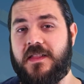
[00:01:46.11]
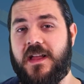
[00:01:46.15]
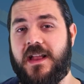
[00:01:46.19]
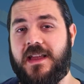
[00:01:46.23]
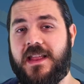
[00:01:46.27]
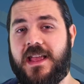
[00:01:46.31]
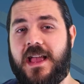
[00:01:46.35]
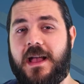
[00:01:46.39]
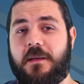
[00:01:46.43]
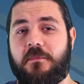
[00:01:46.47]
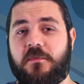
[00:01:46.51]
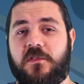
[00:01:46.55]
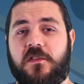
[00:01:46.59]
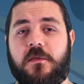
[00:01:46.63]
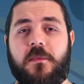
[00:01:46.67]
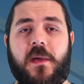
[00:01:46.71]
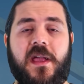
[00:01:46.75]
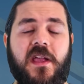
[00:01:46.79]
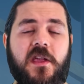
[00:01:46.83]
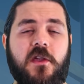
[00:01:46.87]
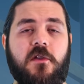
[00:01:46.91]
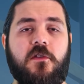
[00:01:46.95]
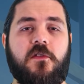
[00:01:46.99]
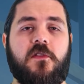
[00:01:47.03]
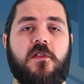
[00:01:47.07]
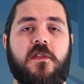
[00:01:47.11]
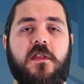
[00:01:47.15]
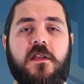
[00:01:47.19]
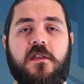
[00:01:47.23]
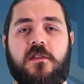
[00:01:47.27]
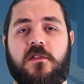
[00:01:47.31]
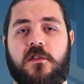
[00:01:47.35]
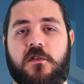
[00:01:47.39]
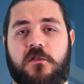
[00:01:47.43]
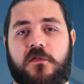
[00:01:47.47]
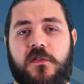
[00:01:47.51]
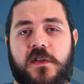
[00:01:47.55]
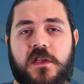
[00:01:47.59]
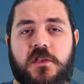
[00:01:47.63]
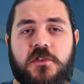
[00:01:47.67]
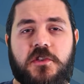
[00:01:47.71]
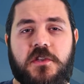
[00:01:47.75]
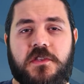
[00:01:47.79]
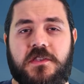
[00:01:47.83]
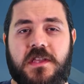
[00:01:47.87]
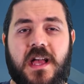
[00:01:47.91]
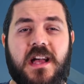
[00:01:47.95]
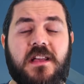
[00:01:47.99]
their DMs to make use of these new features,